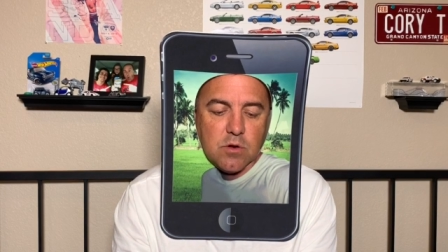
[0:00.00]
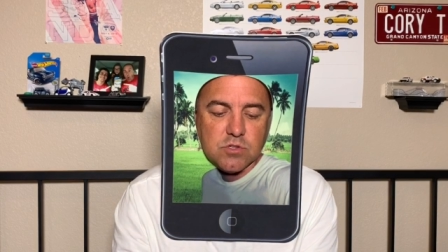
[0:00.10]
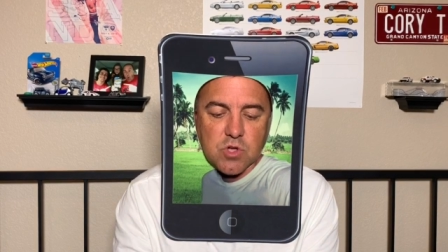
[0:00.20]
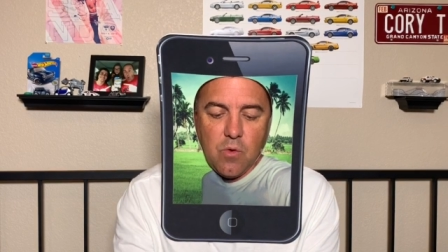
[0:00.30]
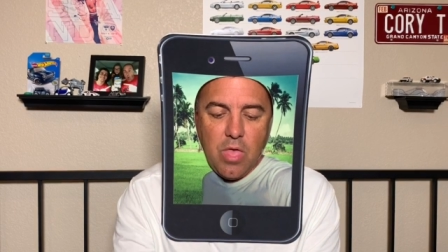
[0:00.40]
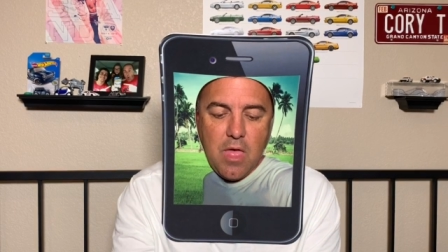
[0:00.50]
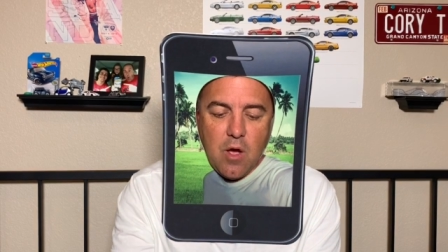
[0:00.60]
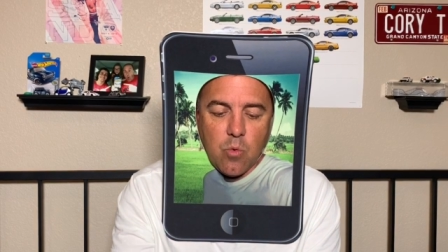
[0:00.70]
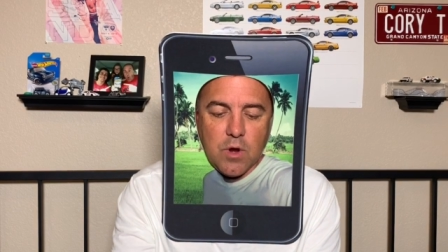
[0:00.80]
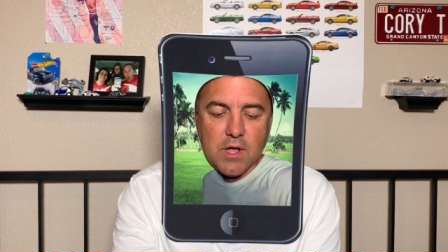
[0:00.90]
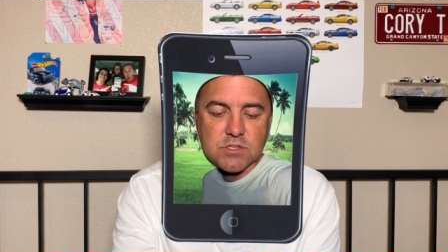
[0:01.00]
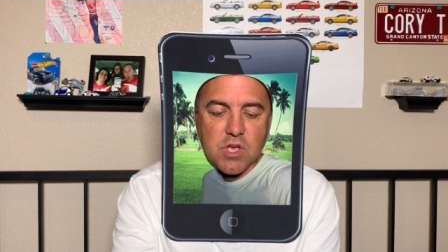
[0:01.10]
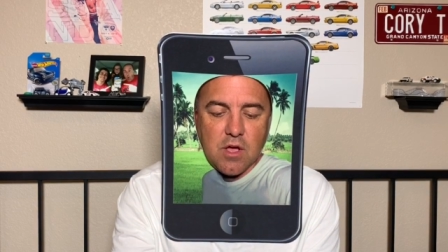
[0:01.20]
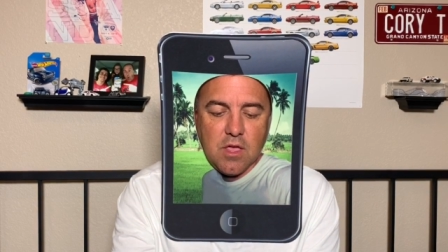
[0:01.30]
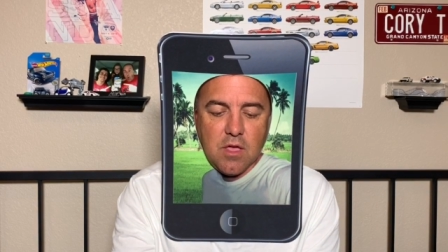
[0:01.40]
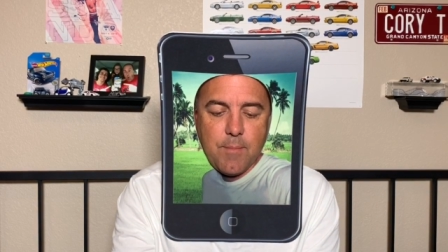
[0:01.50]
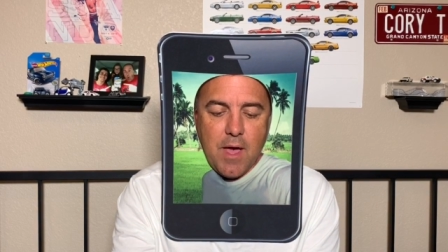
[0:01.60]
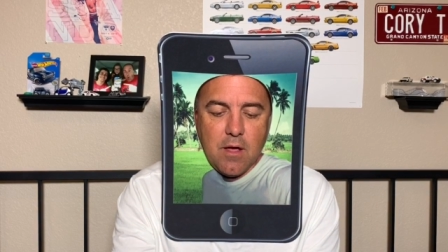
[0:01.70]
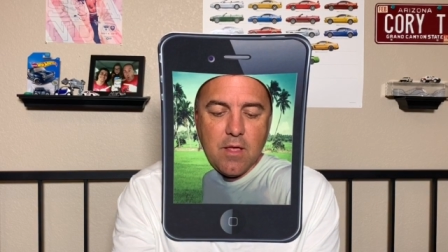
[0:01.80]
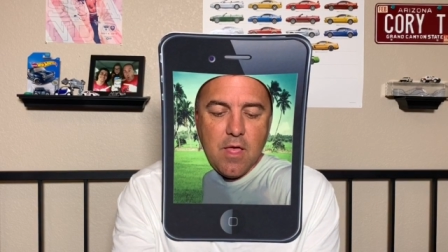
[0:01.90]
So we're not talking
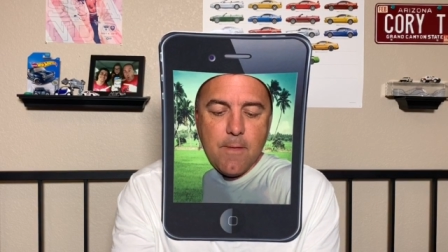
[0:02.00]
about